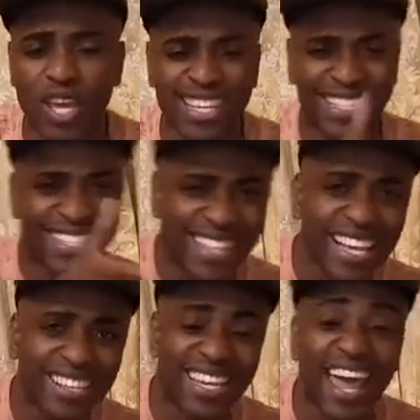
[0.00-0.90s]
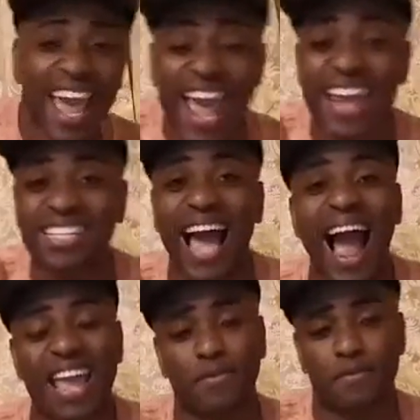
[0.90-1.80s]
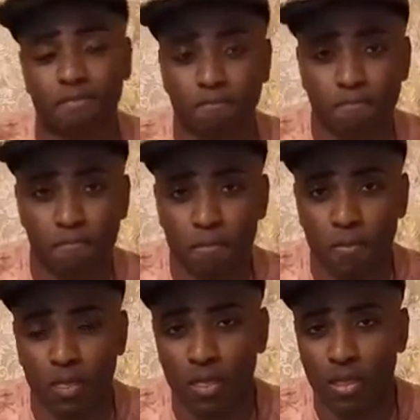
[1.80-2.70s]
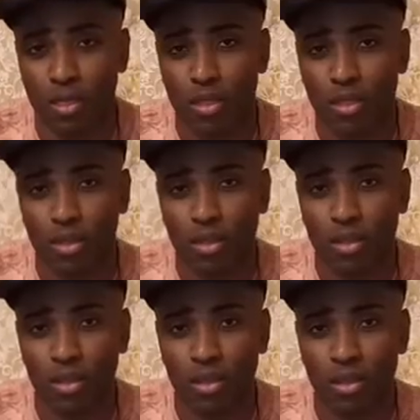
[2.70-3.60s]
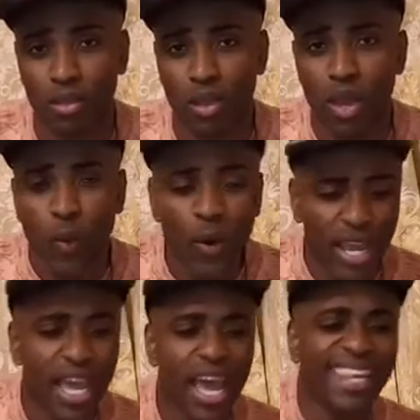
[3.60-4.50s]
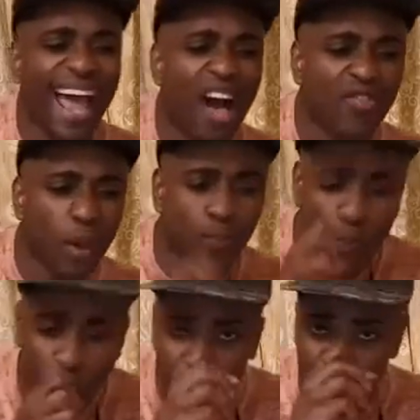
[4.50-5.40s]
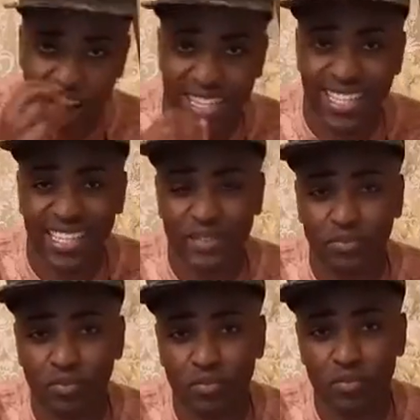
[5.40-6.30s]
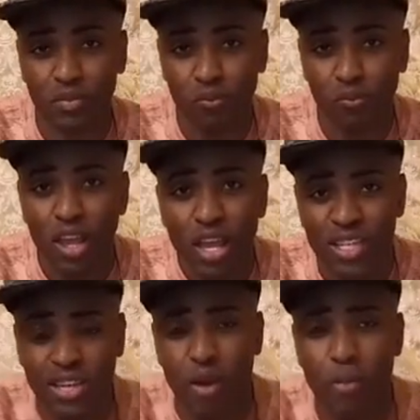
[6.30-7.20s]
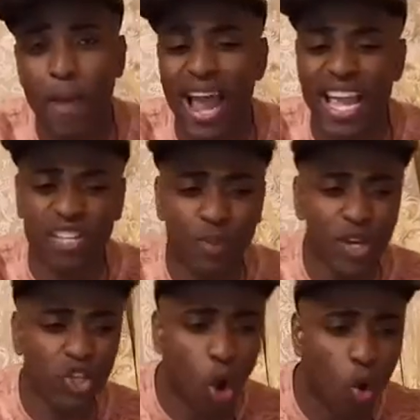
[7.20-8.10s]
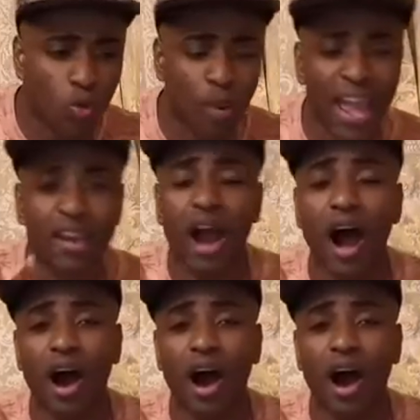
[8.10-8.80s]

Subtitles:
We hear now the prophet Jeremiah is being told by God. It's God gives him an instruction, says, buy a land.